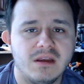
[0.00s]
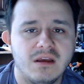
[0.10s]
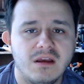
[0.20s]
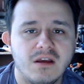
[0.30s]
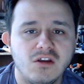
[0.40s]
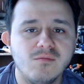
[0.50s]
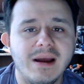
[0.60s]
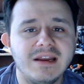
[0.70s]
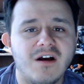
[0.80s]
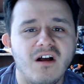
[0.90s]
You might
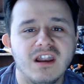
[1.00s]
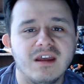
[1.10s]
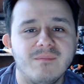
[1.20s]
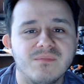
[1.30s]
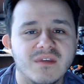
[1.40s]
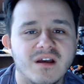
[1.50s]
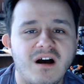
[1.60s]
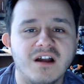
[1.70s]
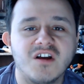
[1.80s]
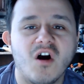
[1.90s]
call him
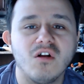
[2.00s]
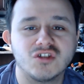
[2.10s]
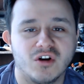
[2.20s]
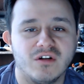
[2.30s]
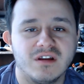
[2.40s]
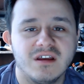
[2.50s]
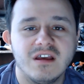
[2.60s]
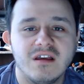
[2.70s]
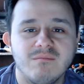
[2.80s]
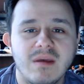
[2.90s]
uncultured,
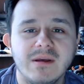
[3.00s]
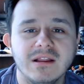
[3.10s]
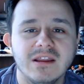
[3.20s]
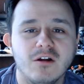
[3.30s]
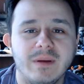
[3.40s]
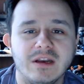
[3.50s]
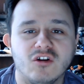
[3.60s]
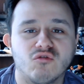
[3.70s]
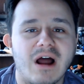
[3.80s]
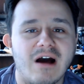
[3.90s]
maybe a little bit
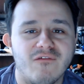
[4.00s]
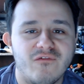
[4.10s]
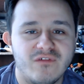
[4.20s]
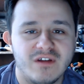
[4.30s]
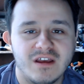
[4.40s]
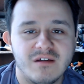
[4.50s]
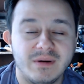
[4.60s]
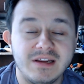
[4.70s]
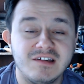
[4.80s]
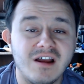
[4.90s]
gruff, but he's
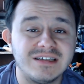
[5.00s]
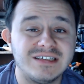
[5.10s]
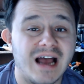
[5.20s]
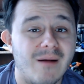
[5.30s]
not dumb.